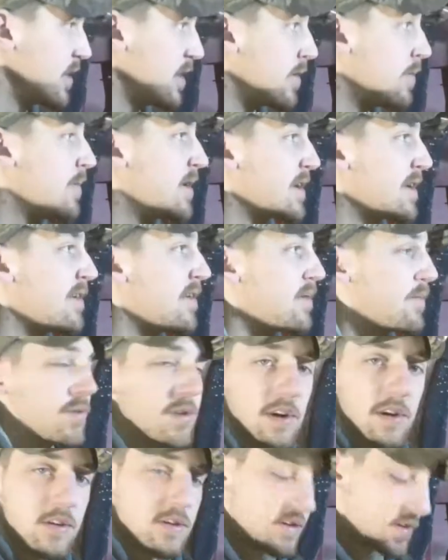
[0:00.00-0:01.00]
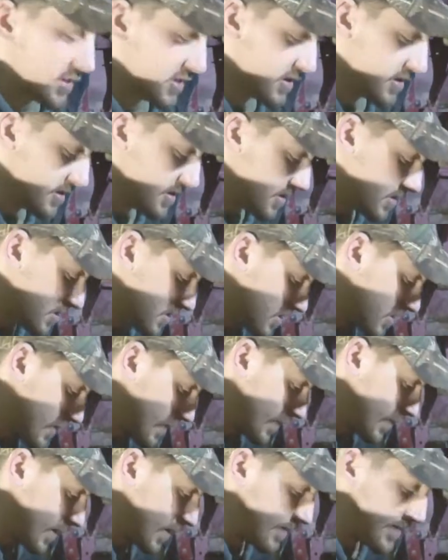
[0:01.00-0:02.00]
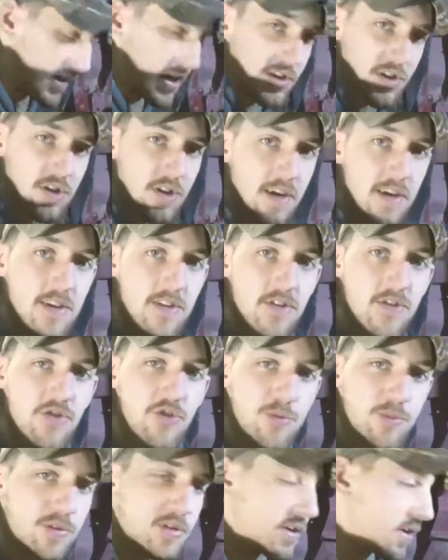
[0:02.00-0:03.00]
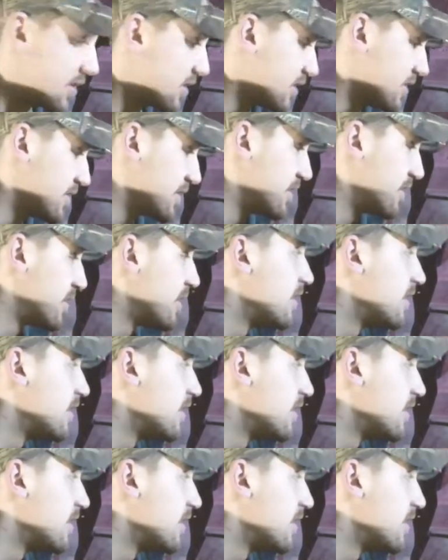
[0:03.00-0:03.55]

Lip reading: I'm making good progress here. I mean, I'm not trying super hard to